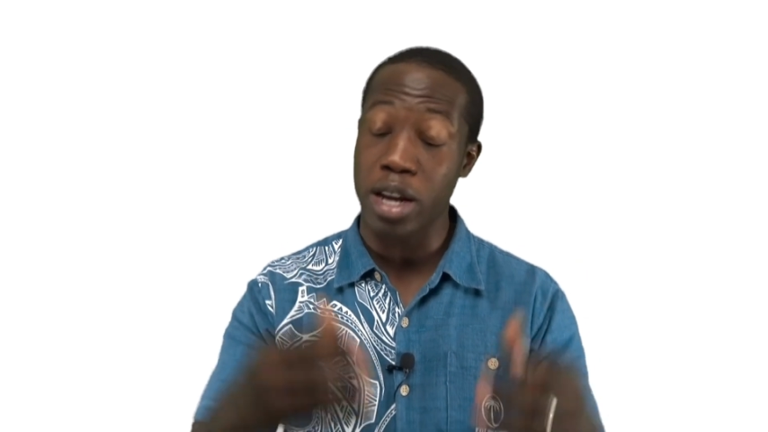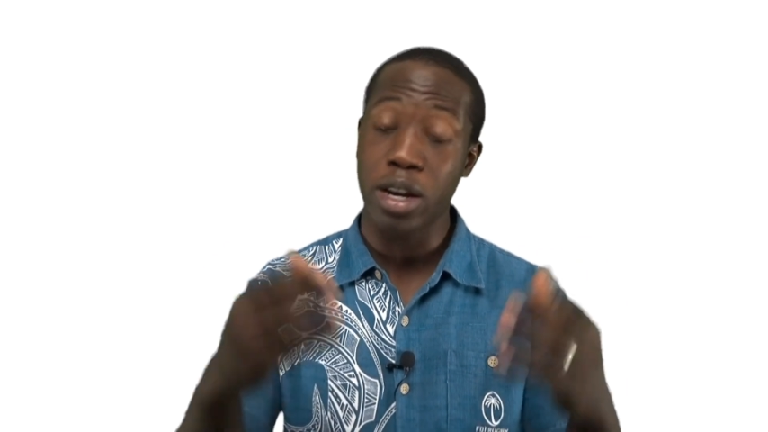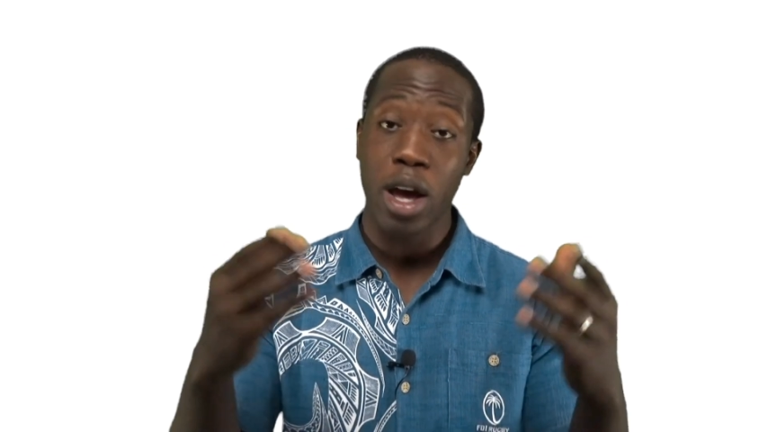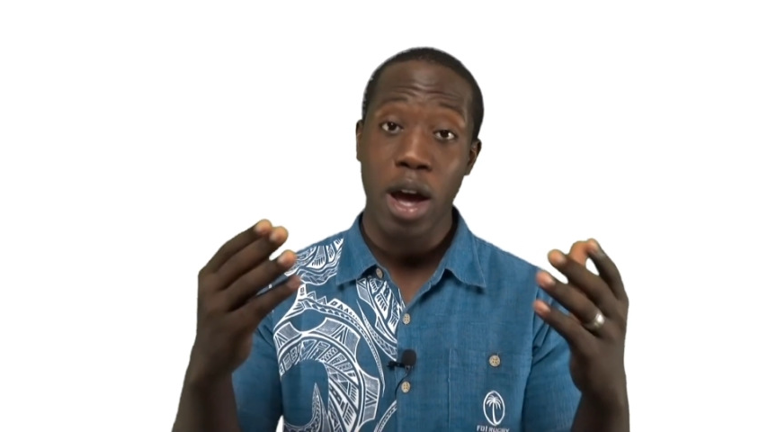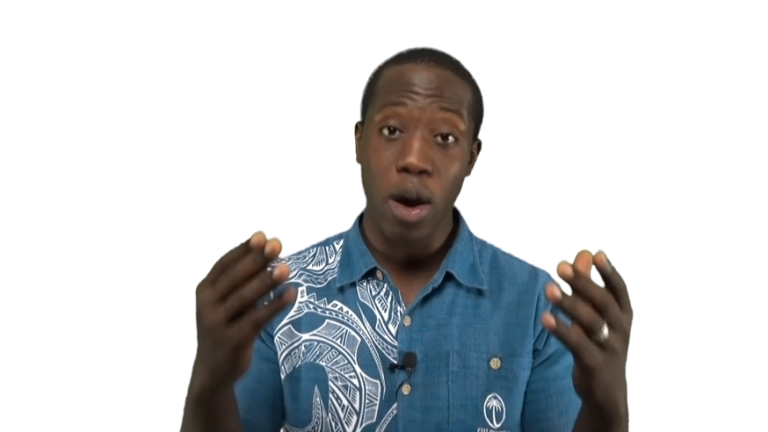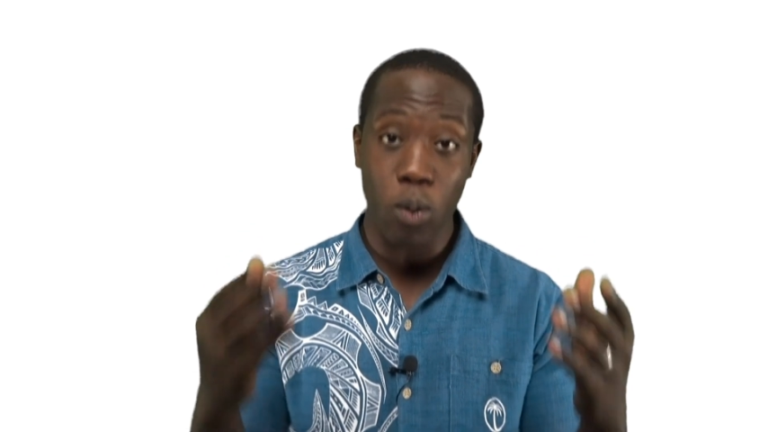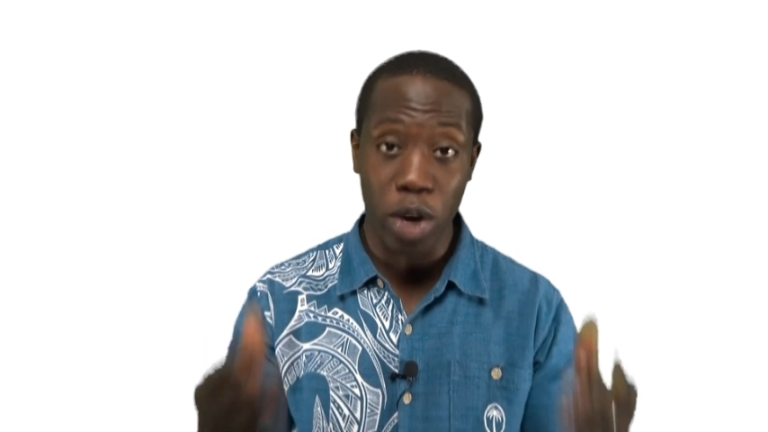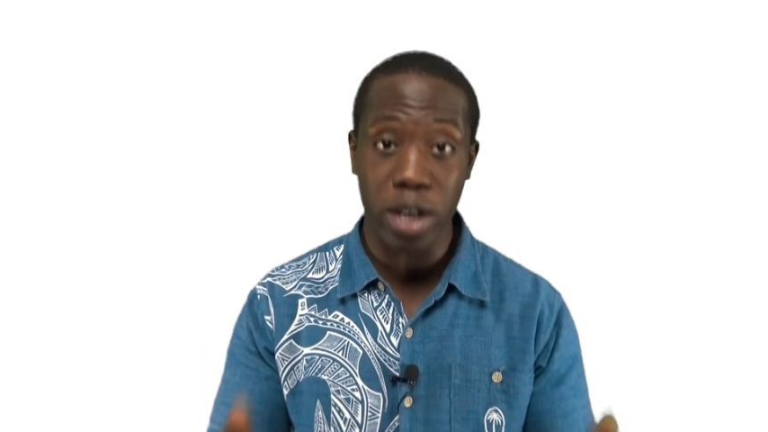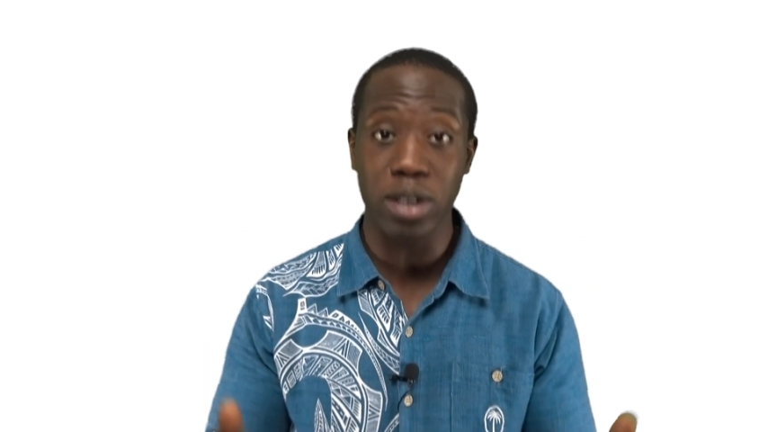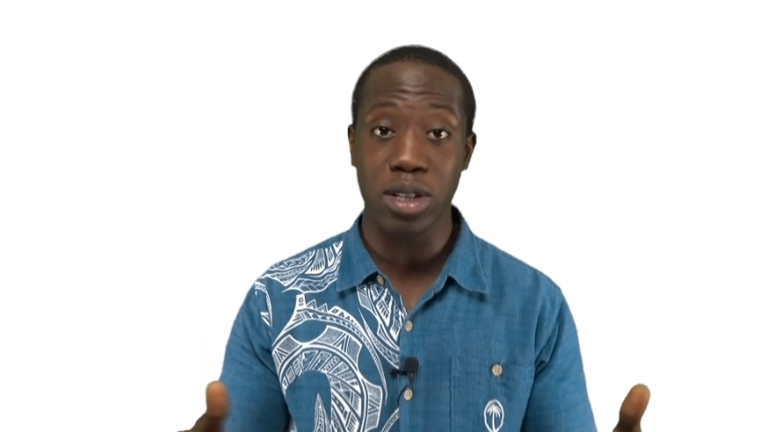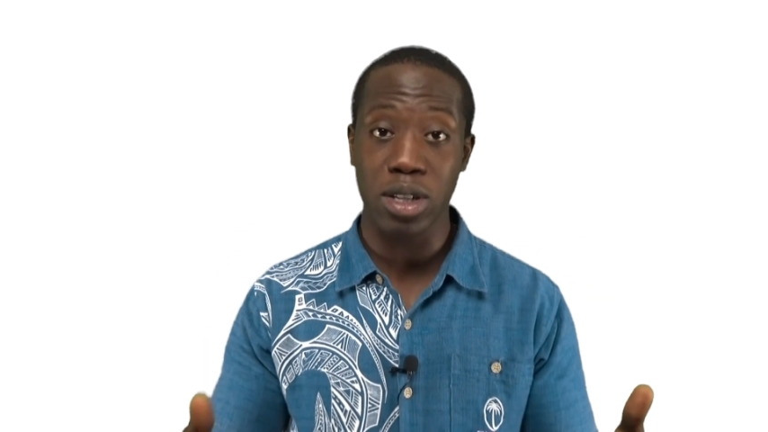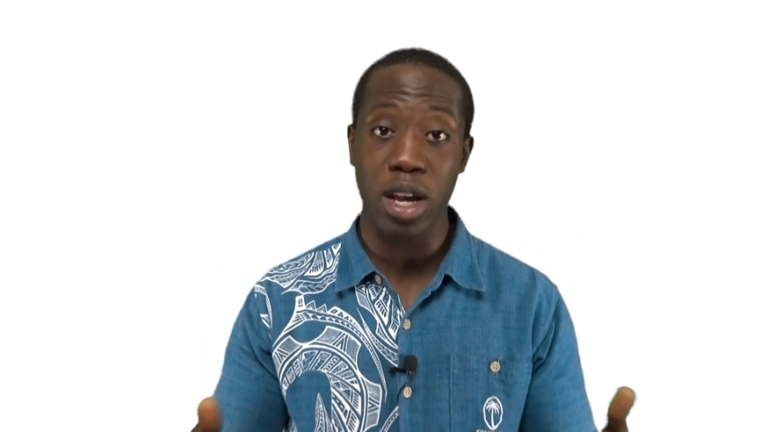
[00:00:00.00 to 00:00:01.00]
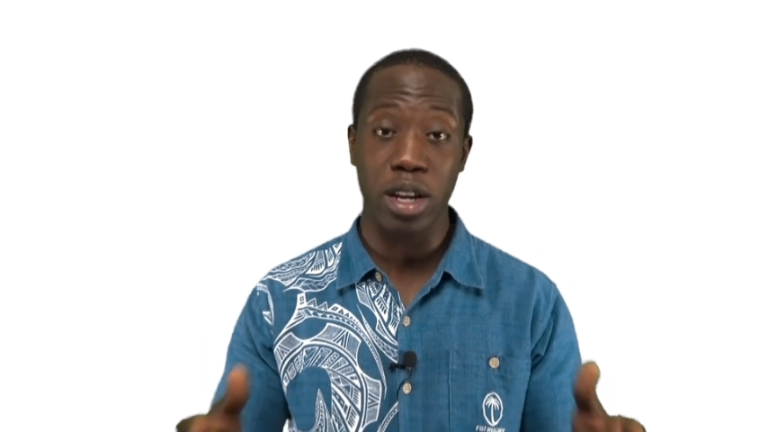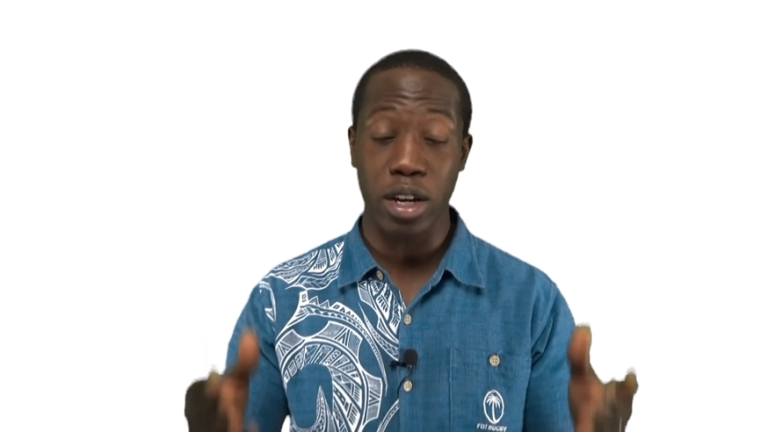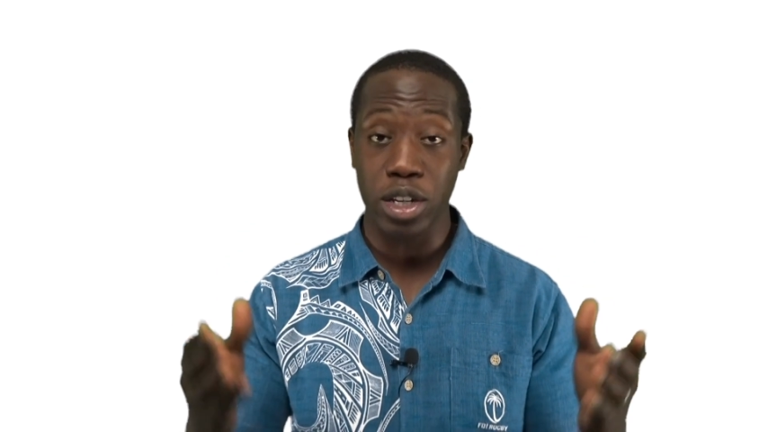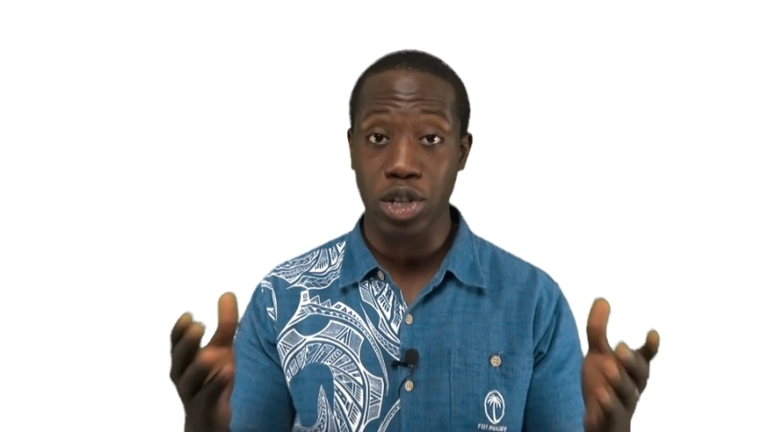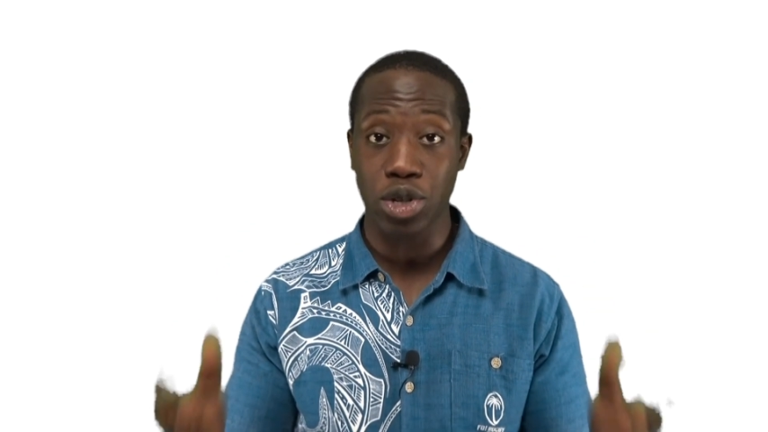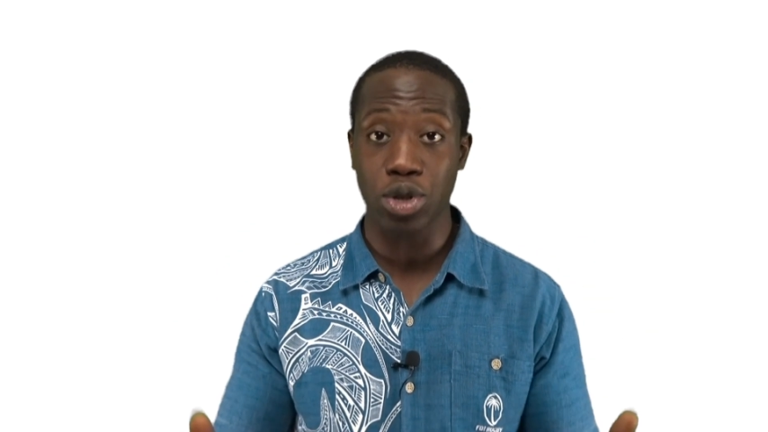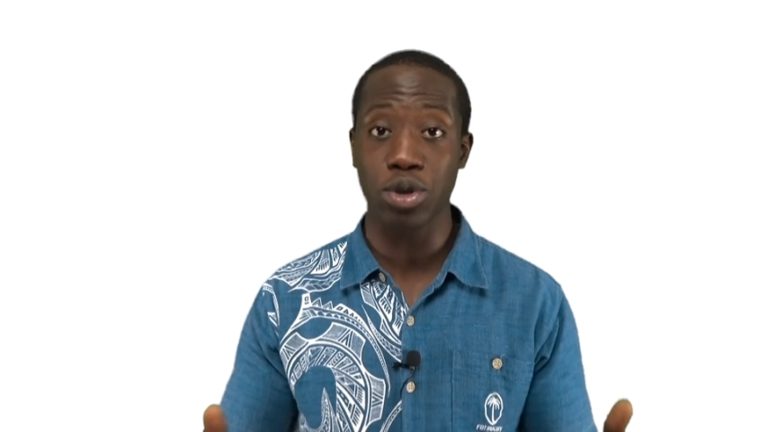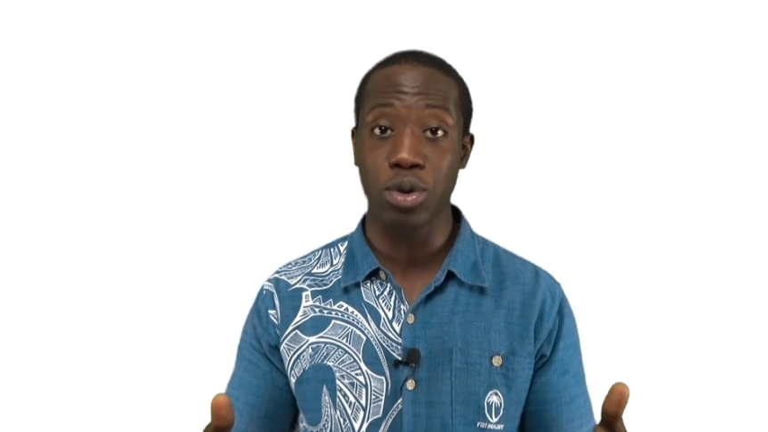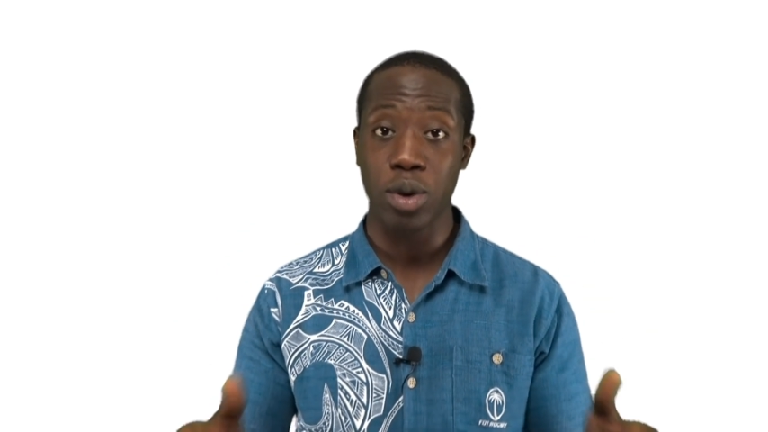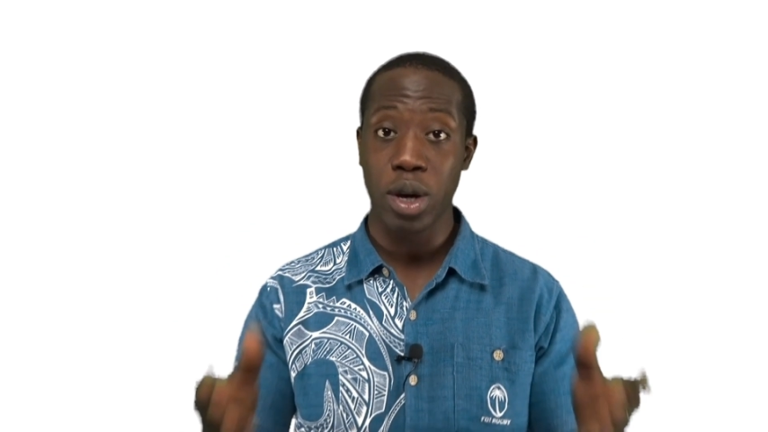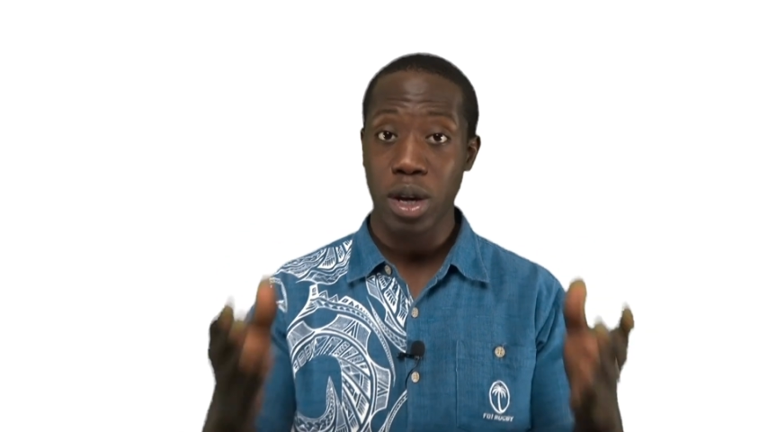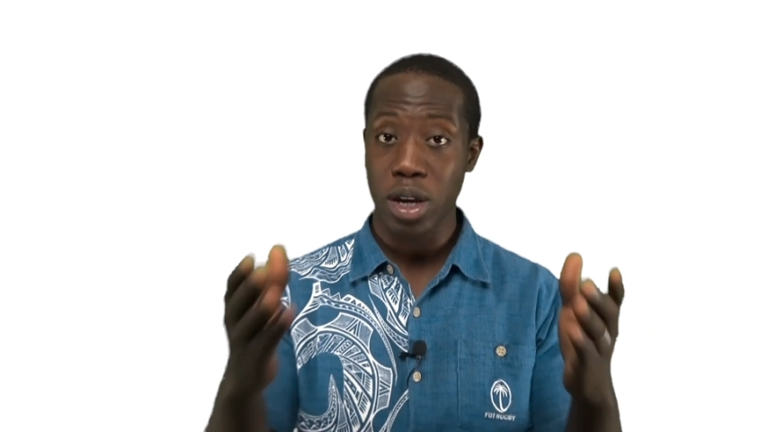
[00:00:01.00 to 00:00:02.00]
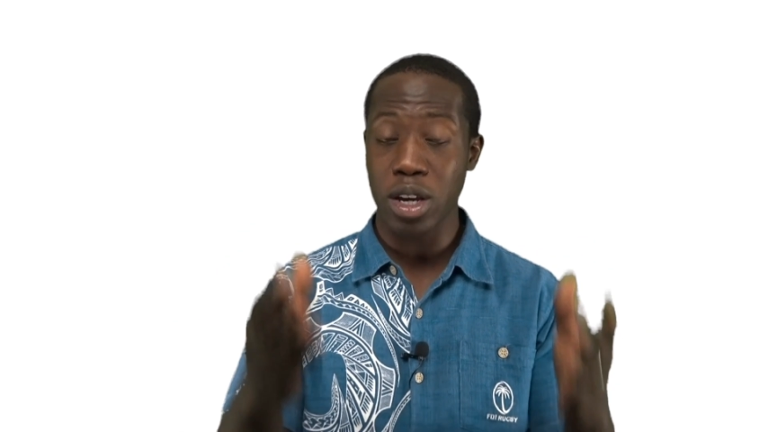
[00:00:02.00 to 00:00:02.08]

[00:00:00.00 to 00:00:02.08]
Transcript: And we can say that it's true.